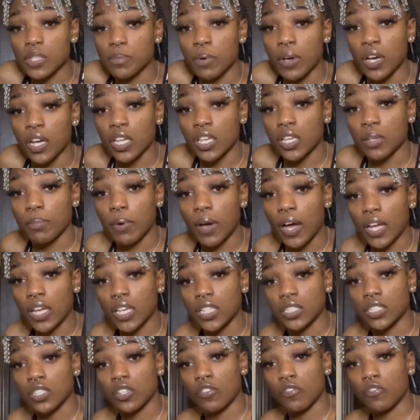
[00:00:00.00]

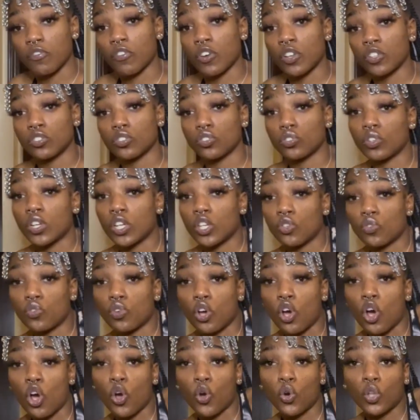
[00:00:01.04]
pockets in the front so that you
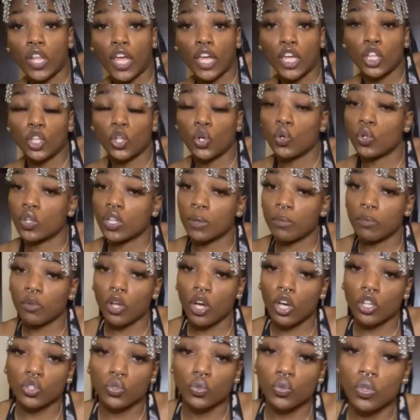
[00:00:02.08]
can hold like a little lip
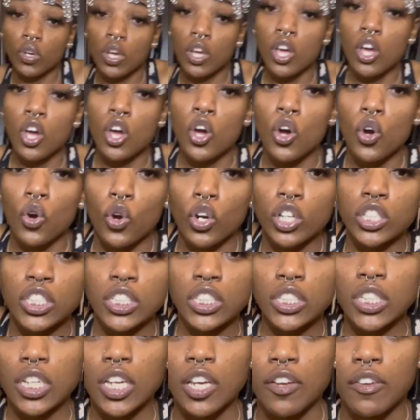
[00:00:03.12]
gloss or
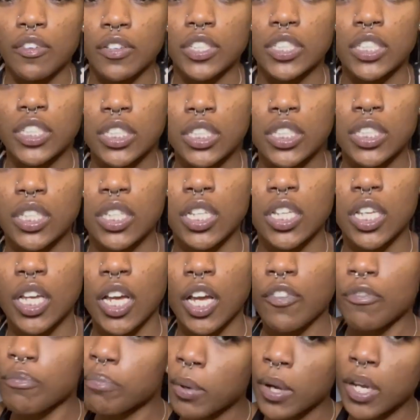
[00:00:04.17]
just shit, just
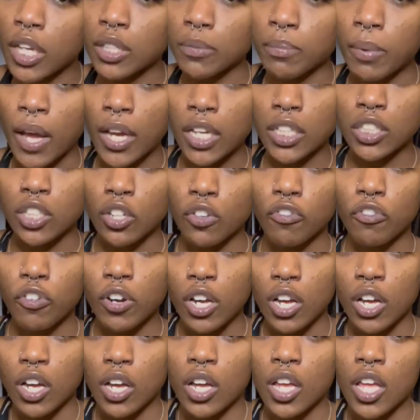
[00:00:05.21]
funky pockets in the
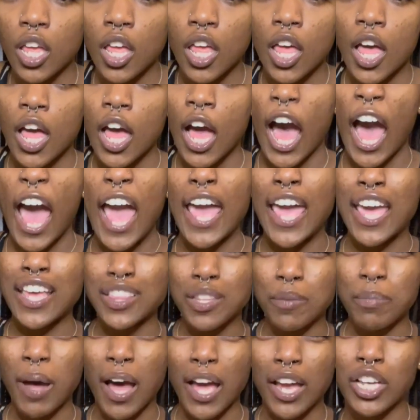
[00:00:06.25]
front. I hate
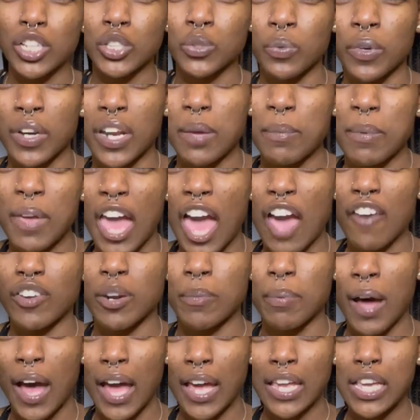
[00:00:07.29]
the pockets where they be having the
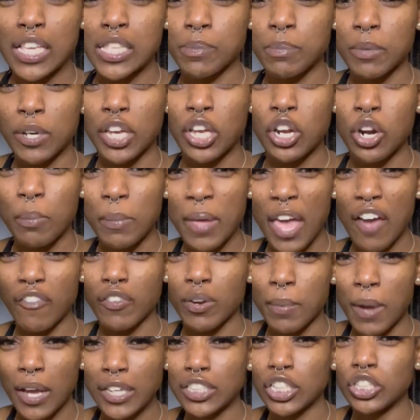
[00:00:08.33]
pockets but they don't be having
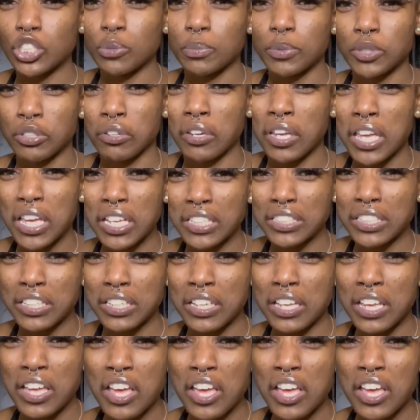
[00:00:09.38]
the pockets that you put your hands